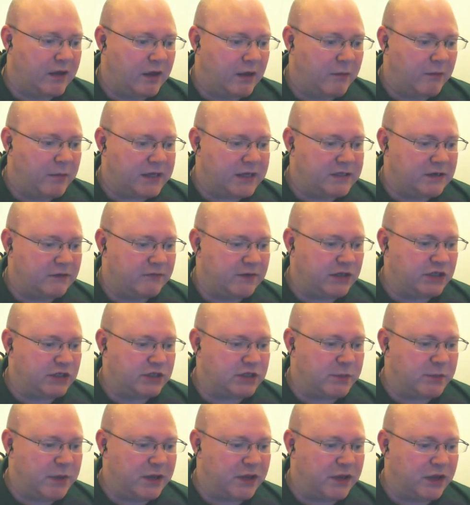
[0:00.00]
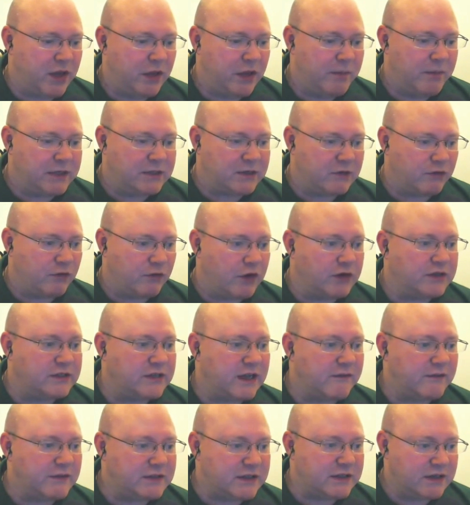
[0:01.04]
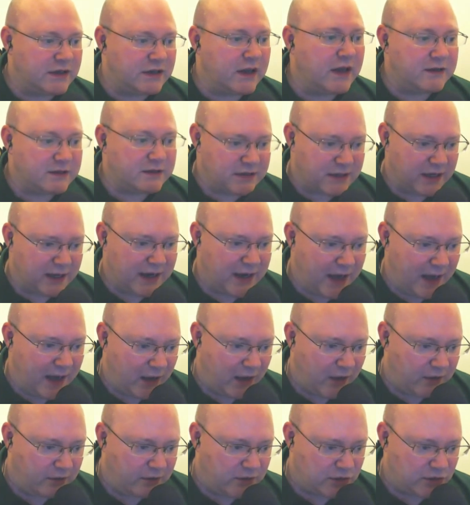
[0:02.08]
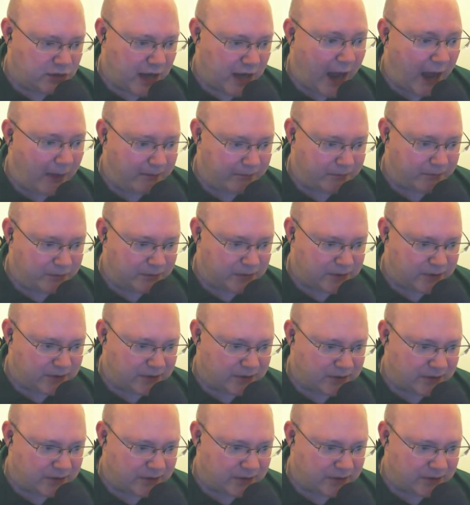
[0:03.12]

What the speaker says: Mr. Richard Smith, Mr. Ross Davidson. Say hello, chaps.